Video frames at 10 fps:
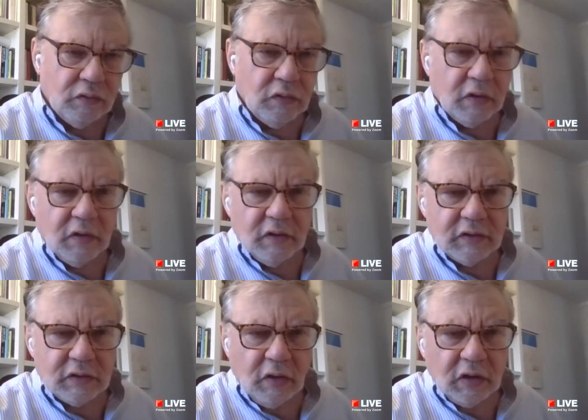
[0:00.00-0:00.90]
to
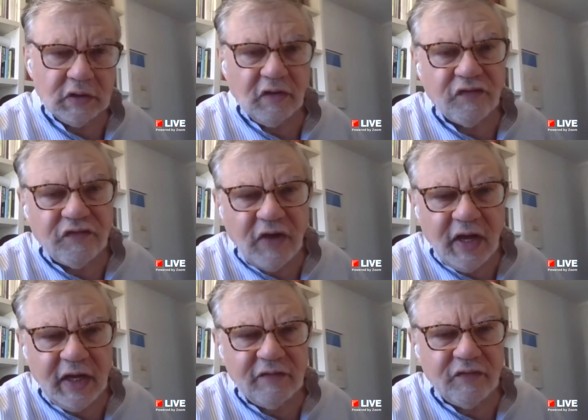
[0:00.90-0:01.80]
start a
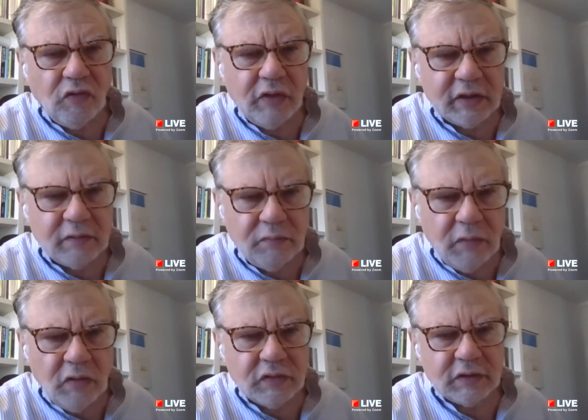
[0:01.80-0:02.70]
five or at
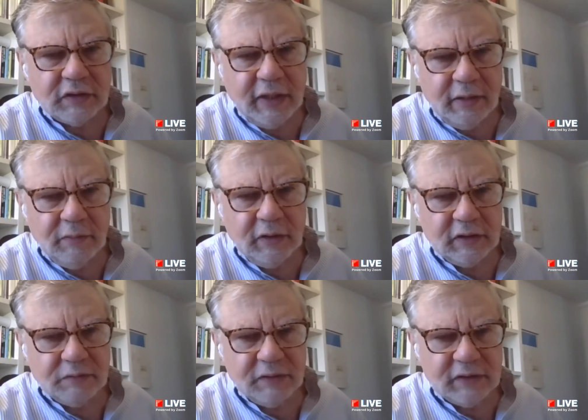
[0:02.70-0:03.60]
most 10
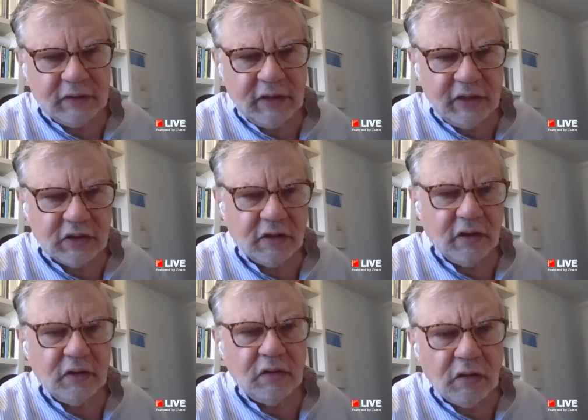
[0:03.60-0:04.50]
minutes presentation,
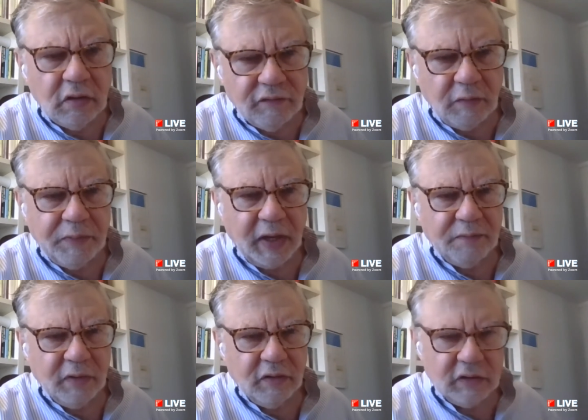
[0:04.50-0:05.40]
not of the
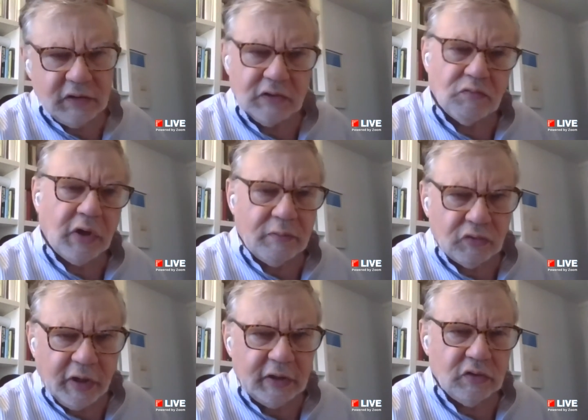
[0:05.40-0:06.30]
paper, this is what I'm
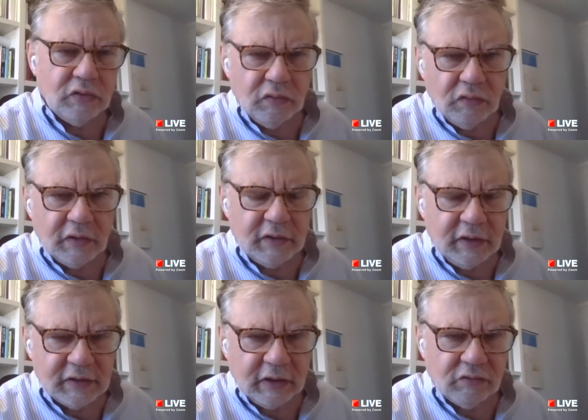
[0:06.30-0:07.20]
trying to do,
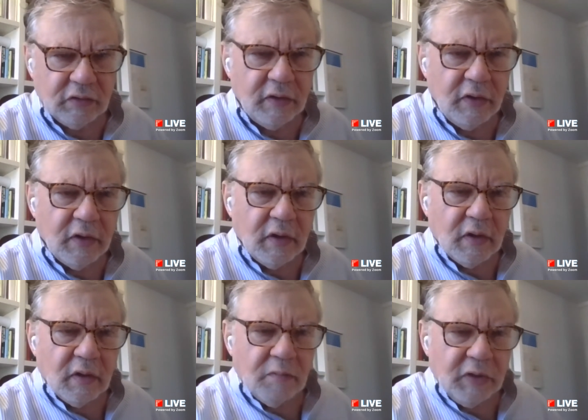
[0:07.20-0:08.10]
etc.
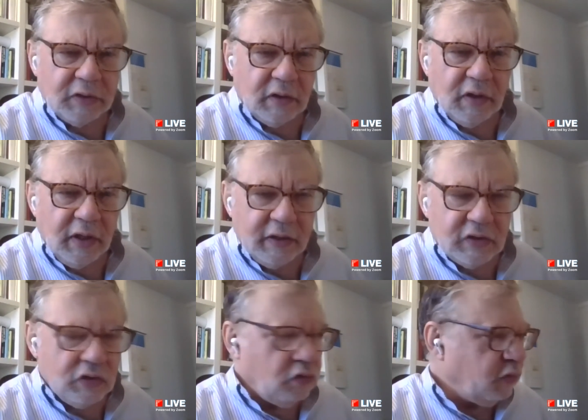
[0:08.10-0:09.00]
But I
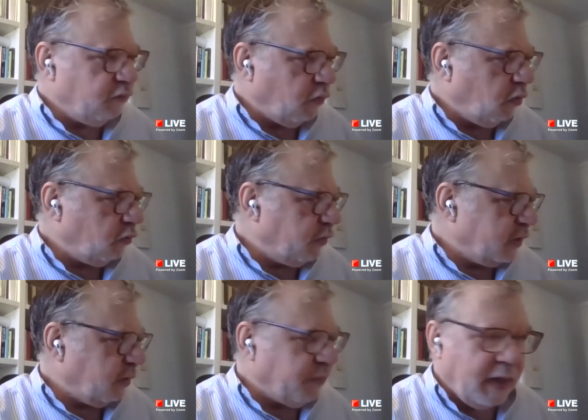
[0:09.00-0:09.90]
assume you've all
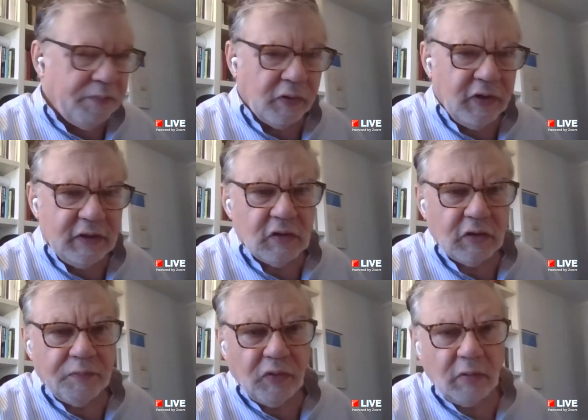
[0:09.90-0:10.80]
read the paper. These are
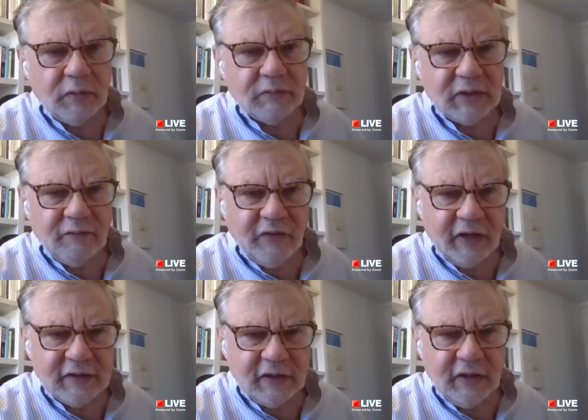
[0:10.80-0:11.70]
the problems I'm
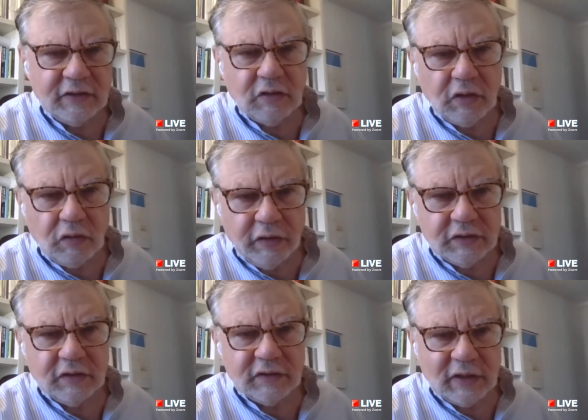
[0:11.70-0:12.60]
facing. These are the
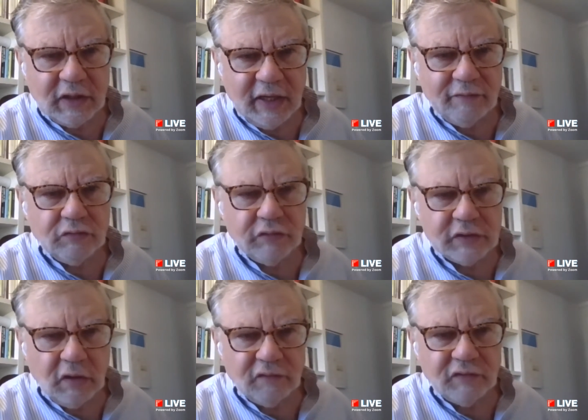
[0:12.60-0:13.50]
questions that I haven't
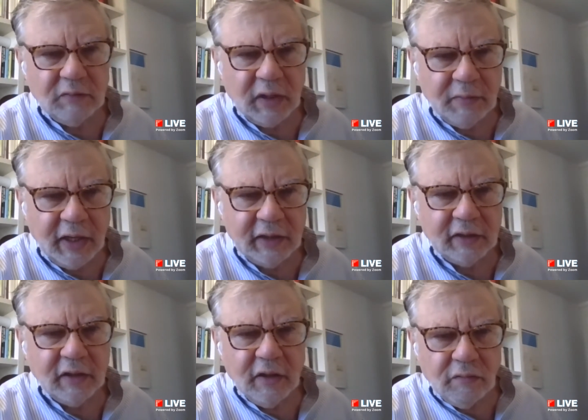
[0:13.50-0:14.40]
resolved in my mind